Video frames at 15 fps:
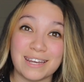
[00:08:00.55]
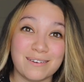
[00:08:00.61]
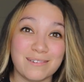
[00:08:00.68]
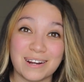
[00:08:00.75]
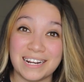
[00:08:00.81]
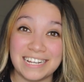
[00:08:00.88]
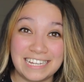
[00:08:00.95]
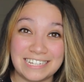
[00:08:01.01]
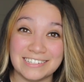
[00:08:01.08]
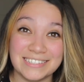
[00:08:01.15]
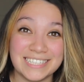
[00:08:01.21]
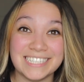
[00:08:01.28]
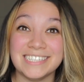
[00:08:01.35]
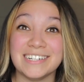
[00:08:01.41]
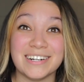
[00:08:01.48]
like wearing
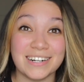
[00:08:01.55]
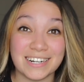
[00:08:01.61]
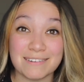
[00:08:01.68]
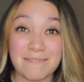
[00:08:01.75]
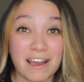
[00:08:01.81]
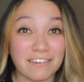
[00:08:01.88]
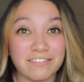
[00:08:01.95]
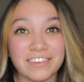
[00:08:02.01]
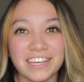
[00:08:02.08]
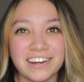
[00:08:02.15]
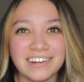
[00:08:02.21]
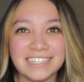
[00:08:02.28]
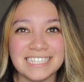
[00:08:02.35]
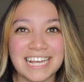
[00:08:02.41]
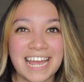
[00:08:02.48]
heels and they're hurting my feet
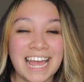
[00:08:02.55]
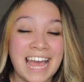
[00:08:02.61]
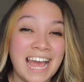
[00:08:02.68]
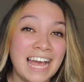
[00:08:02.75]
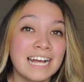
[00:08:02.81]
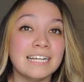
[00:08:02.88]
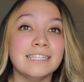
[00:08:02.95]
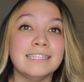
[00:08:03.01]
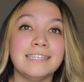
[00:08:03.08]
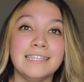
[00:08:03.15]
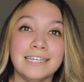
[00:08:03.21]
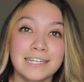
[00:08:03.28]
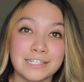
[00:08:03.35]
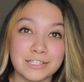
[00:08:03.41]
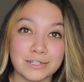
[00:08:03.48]
all day.
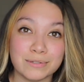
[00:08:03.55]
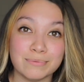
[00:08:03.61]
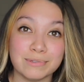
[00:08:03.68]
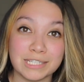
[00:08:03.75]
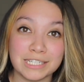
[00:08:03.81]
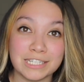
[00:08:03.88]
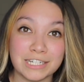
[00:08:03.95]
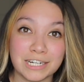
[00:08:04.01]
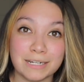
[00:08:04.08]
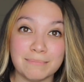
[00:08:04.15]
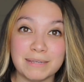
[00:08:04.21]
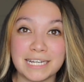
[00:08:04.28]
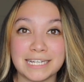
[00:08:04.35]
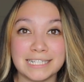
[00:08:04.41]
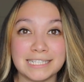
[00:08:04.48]
These are really
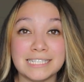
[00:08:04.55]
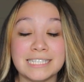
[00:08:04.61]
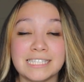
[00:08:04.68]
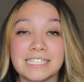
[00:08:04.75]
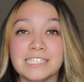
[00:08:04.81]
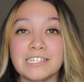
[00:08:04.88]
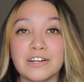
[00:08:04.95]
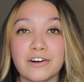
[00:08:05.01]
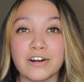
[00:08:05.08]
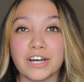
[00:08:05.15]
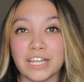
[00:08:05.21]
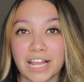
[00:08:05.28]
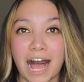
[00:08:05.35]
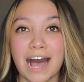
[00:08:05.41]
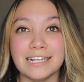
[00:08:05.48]
good because it's still
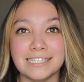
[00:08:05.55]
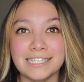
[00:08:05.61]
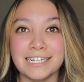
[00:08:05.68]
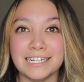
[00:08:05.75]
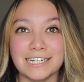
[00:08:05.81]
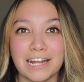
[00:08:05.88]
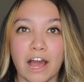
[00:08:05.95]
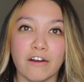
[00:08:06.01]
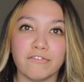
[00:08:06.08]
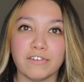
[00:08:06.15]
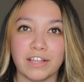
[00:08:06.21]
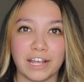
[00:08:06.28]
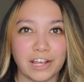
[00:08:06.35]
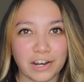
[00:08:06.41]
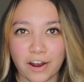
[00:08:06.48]
classy enough
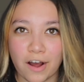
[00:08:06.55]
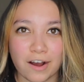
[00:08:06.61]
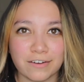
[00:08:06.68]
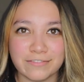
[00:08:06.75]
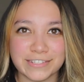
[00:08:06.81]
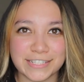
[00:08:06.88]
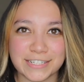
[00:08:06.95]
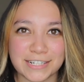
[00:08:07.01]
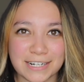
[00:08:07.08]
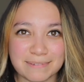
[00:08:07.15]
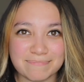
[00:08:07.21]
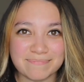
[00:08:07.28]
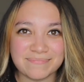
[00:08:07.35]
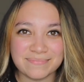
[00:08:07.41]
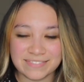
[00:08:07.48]
for like an office
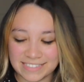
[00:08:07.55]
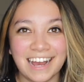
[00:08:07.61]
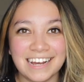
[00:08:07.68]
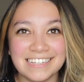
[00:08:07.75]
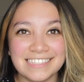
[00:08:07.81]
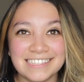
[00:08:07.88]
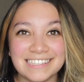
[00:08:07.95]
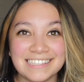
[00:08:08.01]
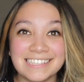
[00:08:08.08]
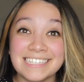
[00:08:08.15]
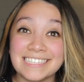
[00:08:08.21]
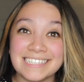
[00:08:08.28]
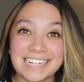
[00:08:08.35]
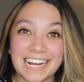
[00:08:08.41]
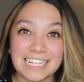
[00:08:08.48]
job.
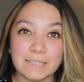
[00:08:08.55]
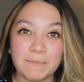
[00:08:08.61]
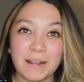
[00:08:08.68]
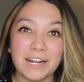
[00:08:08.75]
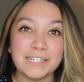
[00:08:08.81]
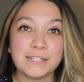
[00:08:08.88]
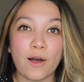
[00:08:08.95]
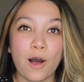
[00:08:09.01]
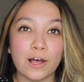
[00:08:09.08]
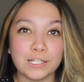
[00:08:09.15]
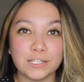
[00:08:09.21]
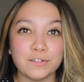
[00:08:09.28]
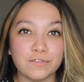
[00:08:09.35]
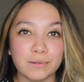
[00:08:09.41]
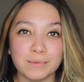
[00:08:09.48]
This next pair is
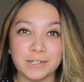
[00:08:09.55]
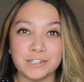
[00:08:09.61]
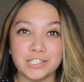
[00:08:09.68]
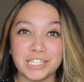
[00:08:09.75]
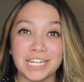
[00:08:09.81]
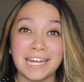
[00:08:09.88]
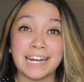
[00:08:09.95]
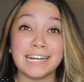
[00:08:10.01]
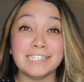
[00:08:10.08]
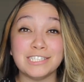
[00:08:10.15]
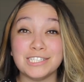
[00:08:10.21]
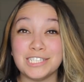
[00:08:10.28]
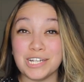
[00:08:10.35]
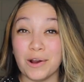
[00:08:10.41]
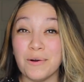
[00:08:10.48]
also from Gucci, and I
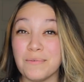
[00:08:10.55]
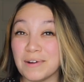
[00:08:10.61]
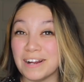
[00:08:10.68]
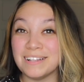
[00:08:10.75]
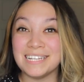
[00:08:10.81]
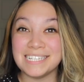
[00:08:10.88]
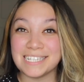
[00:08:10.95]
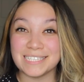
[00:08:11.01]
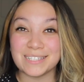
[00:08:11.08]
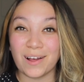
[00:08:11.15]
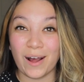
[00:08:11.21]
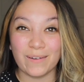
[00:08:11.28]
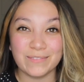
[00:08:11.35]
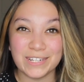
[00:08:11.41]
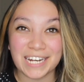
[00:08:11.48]
don't wear these as
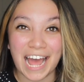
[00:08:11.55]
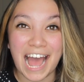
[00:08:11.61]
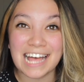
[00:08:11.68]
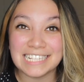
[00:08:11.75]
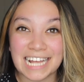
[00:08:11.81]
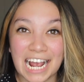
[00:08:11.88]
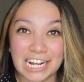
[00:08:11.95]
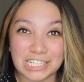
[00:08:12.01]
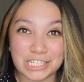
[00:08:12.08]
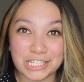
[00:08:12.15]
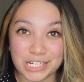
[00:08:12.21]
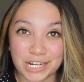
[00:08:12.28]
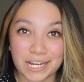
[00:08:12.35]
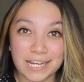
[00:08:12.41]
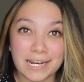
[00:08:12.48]
often as I
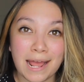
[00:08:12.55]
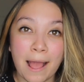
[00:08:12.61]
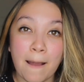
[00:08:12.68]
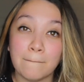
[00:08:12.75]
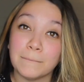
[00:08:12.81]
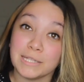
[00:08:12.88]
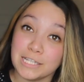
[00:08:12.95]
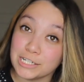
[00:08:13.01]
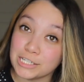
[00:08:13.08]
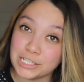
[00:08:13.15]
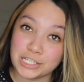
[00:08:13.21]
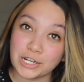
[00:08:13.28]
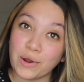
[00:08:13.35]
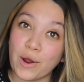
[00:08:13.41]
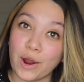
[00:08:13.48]
should, but they
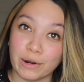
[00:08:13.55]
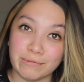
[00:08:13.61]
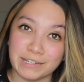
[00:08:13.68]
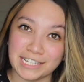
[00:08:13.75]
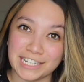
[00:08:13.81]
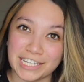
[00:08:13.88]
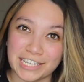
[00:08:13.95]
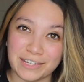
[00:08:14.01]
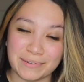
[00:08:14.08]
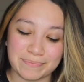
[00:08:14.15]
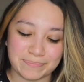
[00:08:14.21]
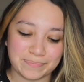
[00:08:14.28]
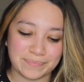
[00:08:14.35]
still are really cute.